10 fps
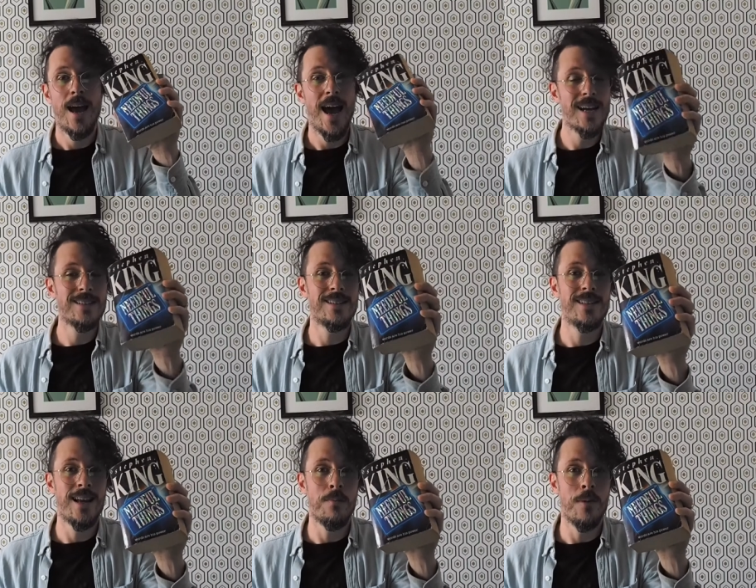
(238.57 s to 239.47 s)
as I
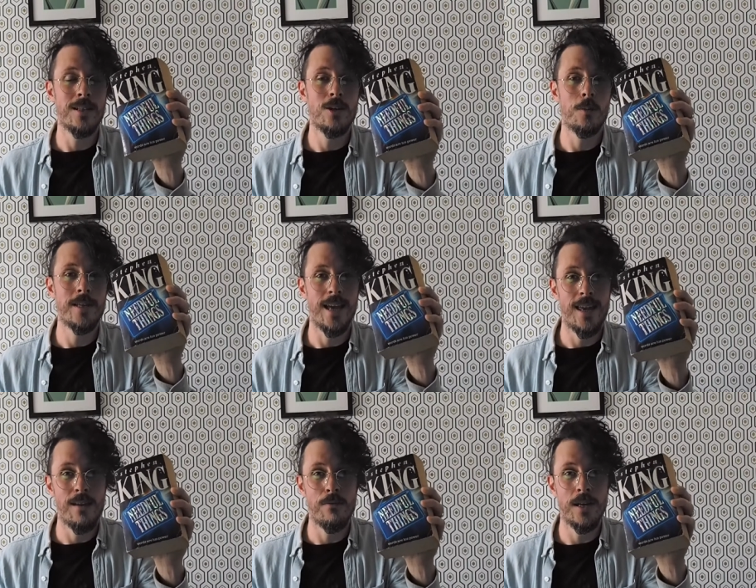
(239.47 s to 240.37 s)
said in my Top 10
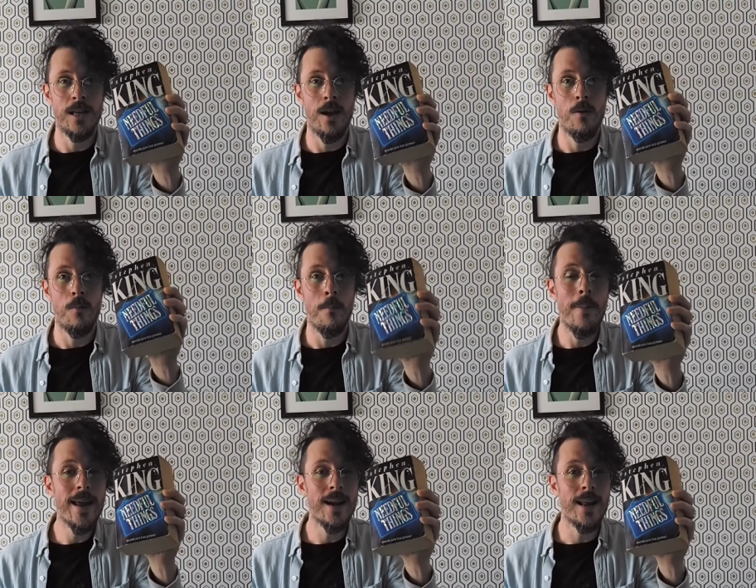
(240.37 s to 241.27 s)
King video,
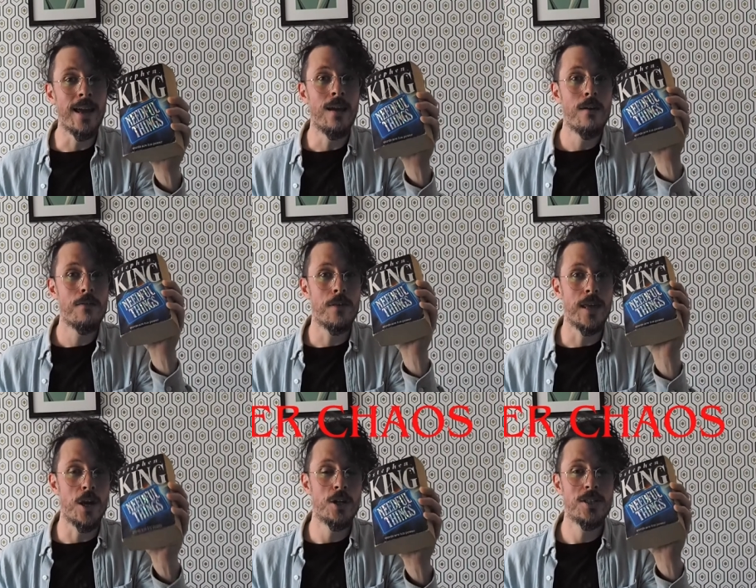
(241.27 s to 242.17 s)
mainly for
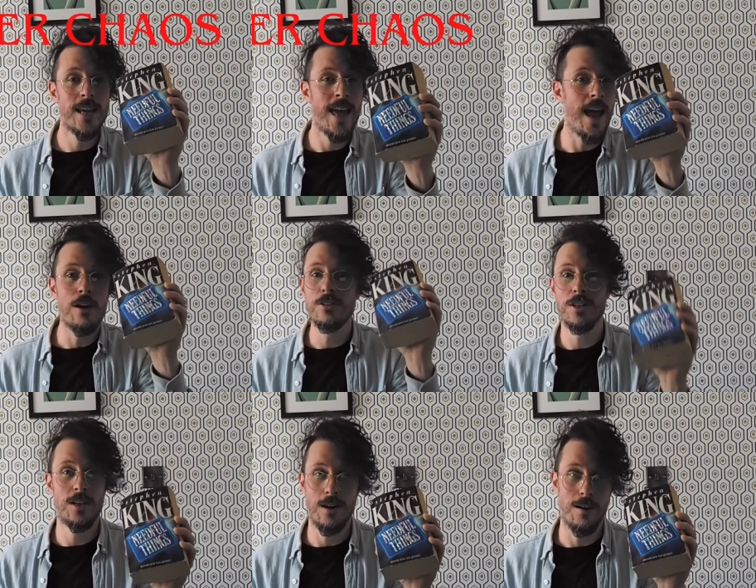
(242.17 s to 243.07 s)
the utter chaos
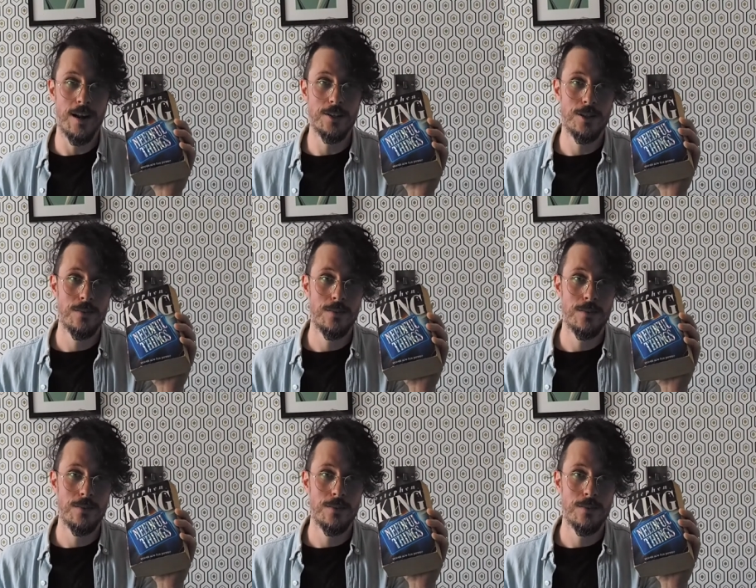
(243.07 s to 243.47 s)
and carnage.